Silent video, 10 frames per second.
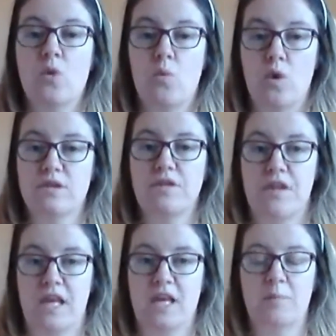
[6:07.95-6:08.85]
one
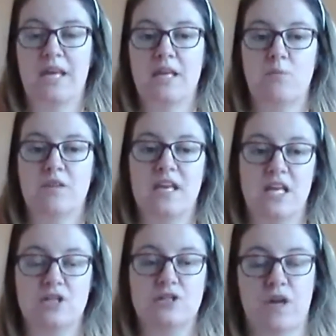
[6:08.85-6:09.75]
thing beginning with
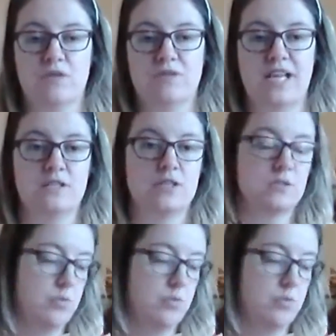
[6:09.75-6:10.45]
each of those letters,